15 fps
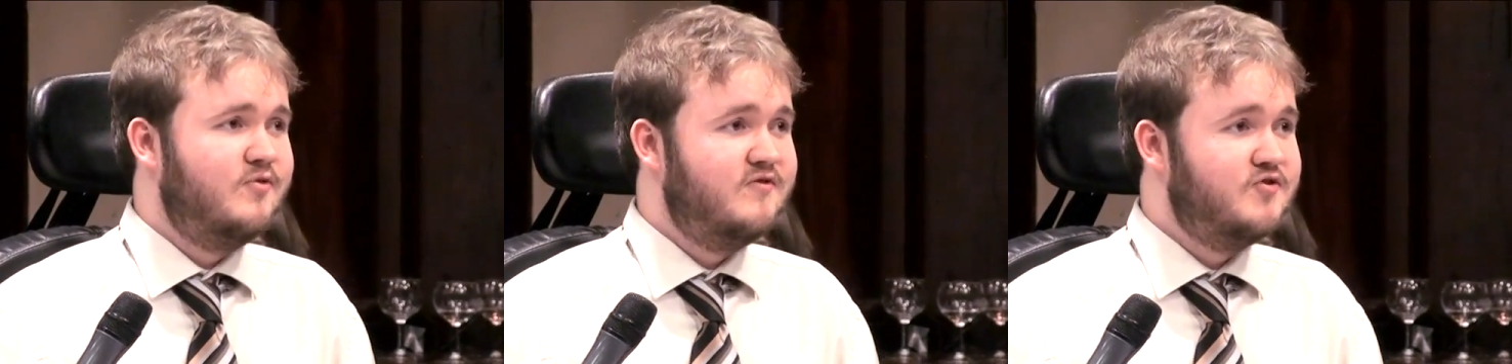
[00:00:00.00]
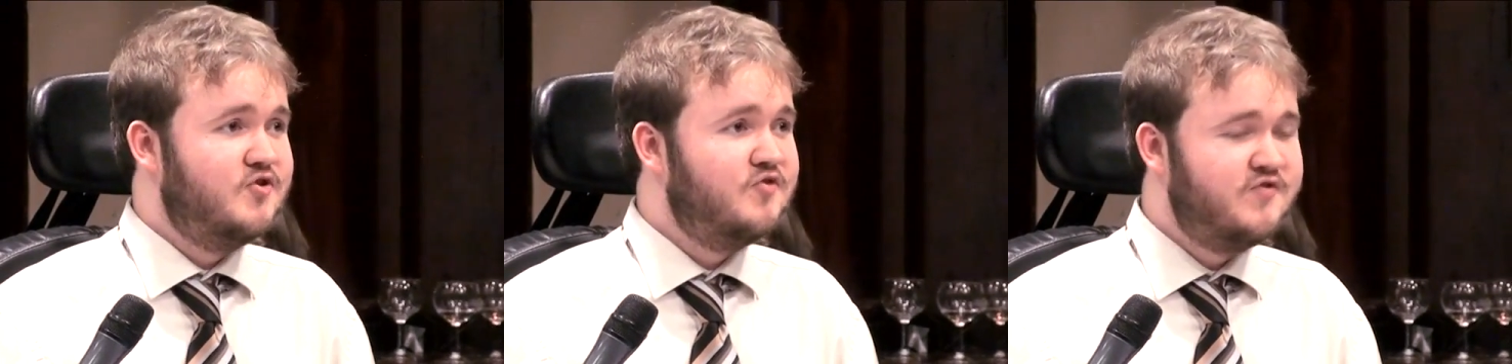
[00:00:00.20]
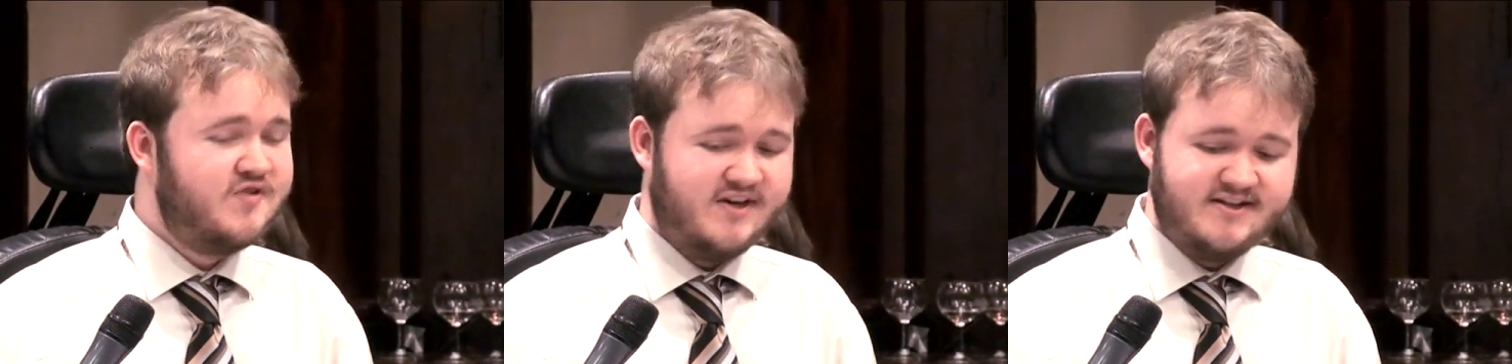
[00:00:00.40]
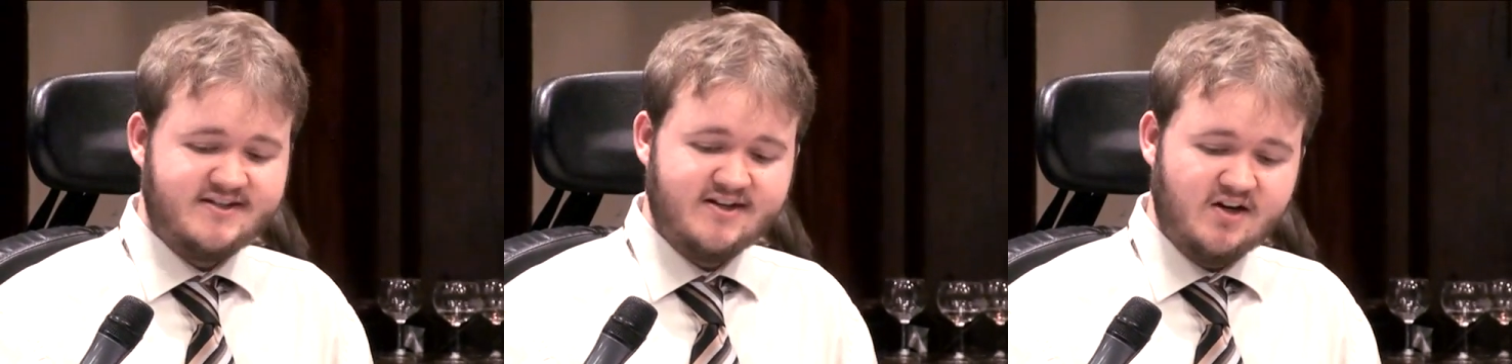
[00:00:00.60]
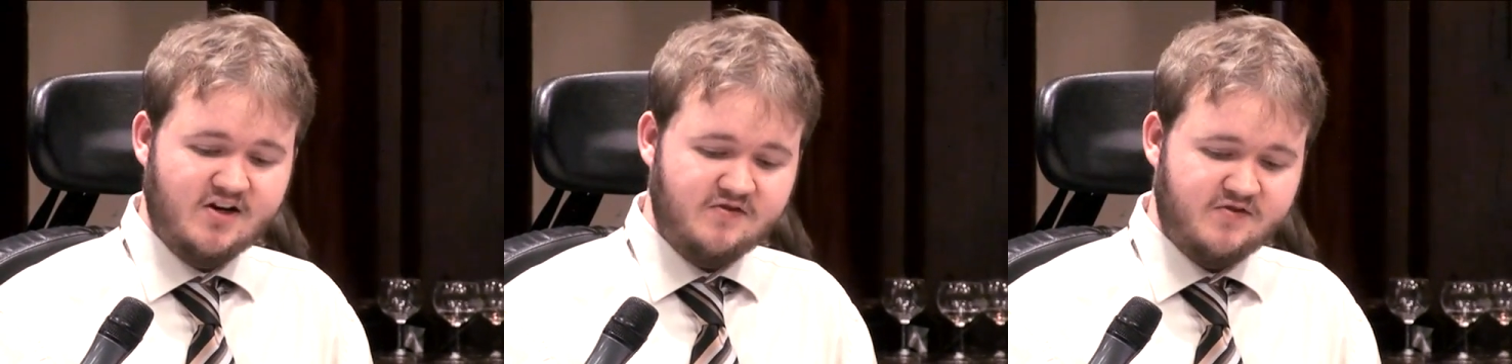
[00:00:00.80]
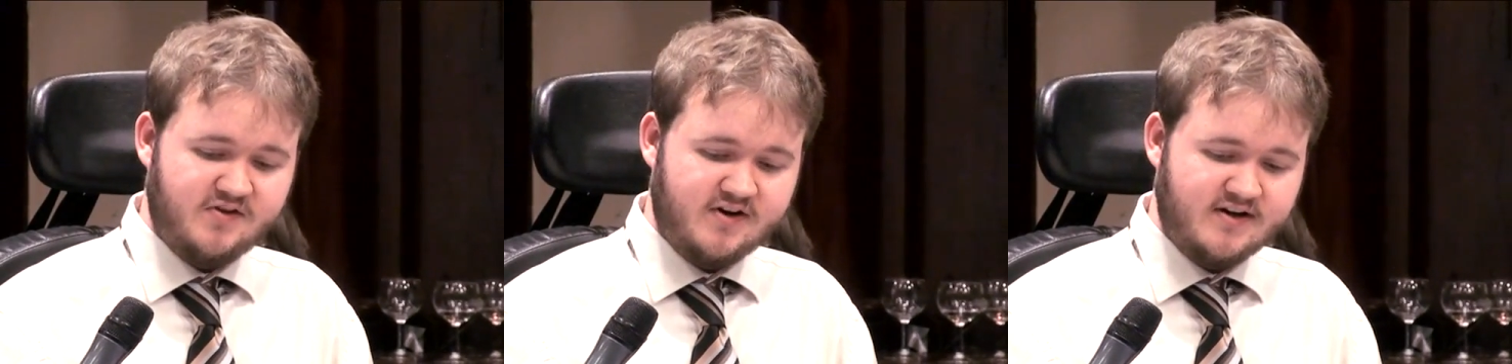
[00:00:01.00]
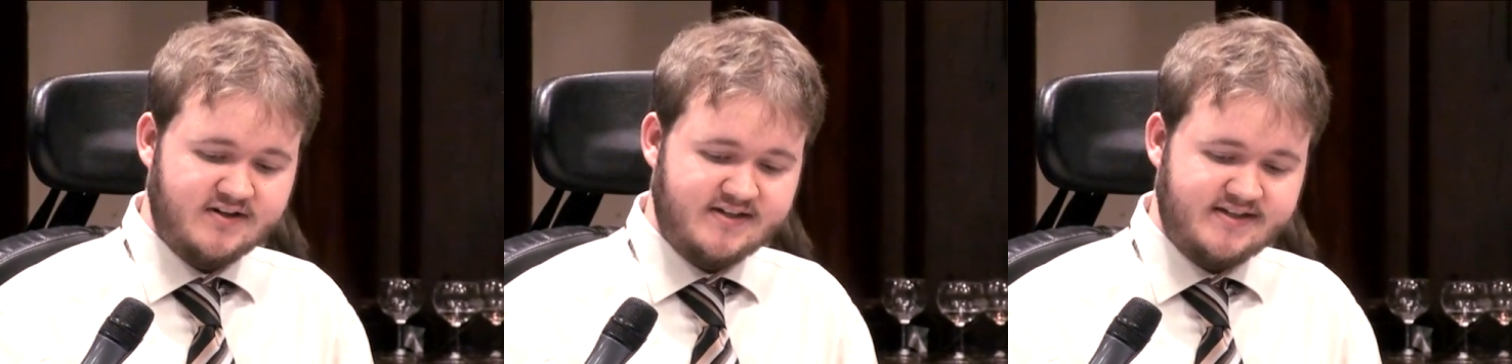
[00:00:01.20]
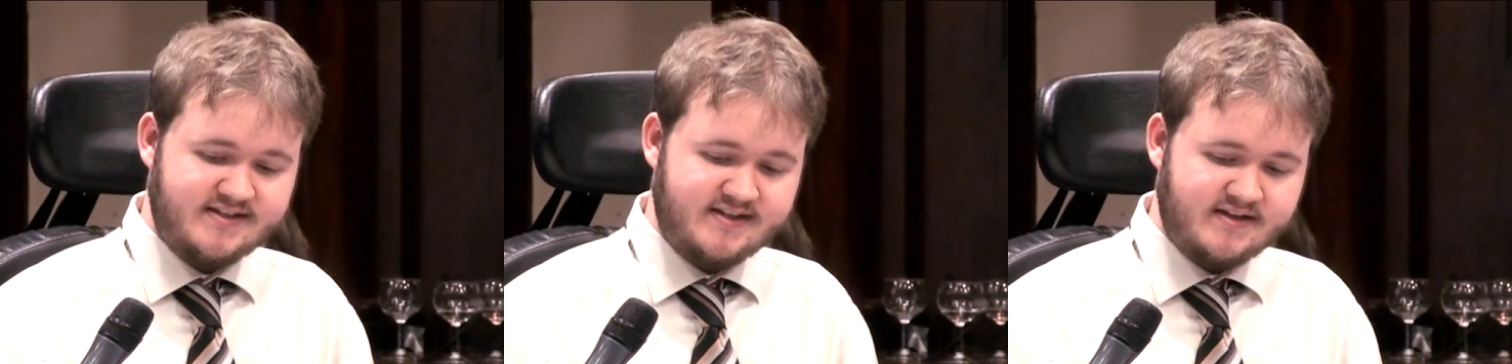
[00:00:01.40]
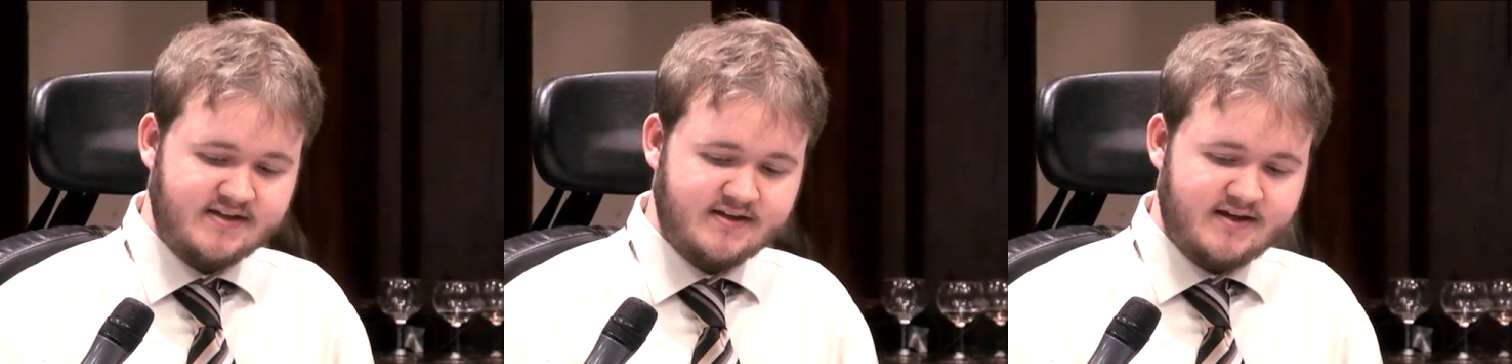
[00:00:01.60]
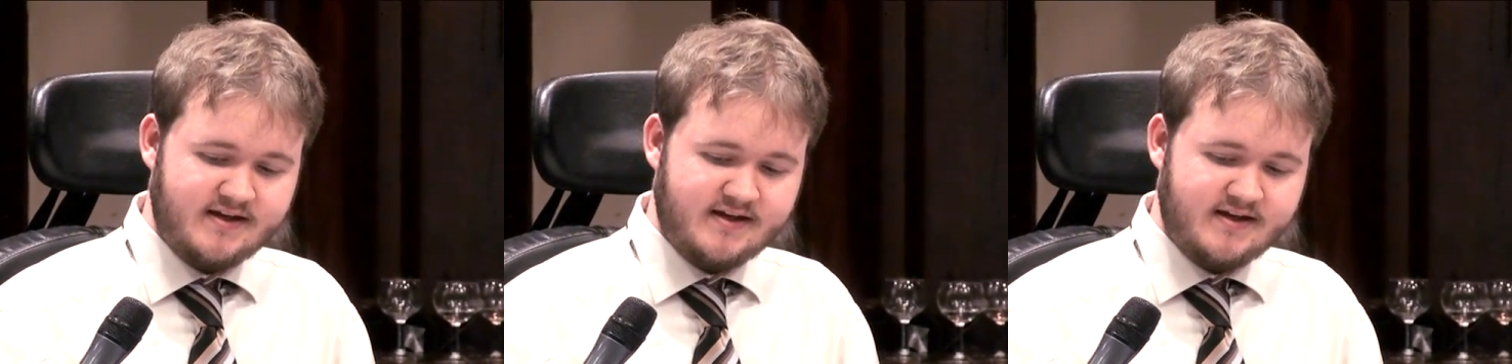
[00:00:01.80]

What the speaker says: We have enough things in life that aren't easy.